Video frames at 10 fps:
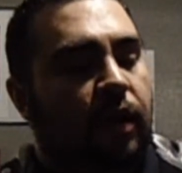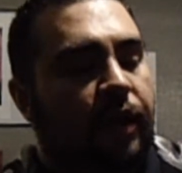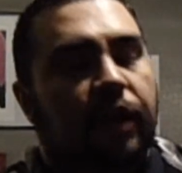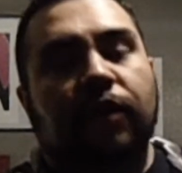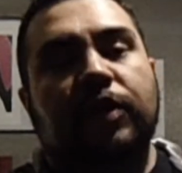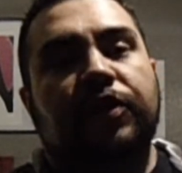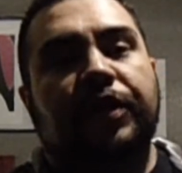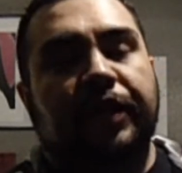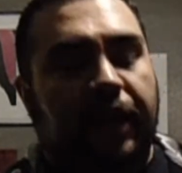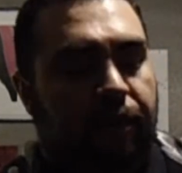another
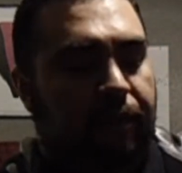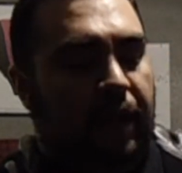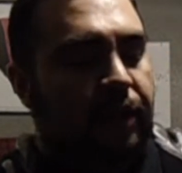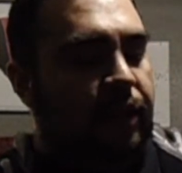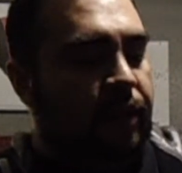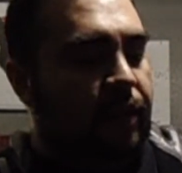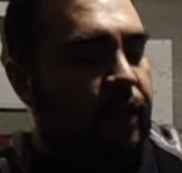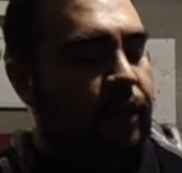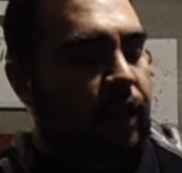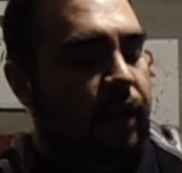interesting thing about the
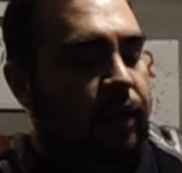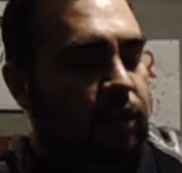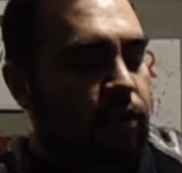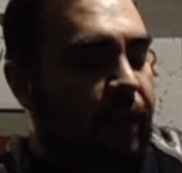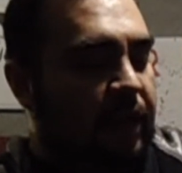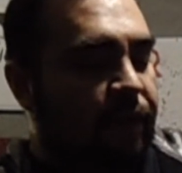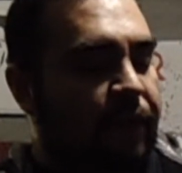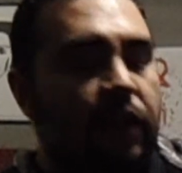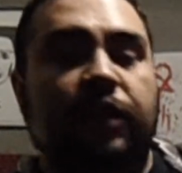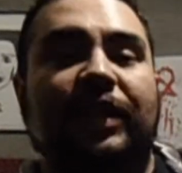these Galoob action
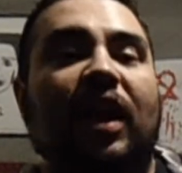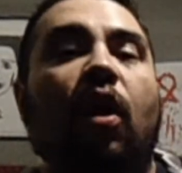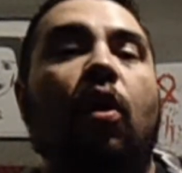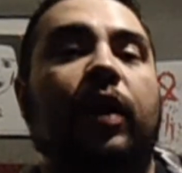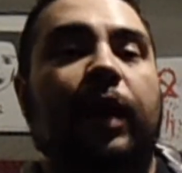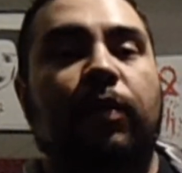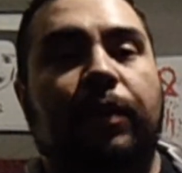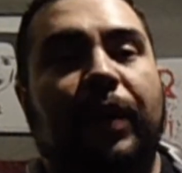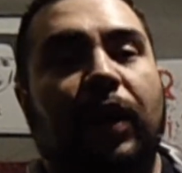figures that they all came with a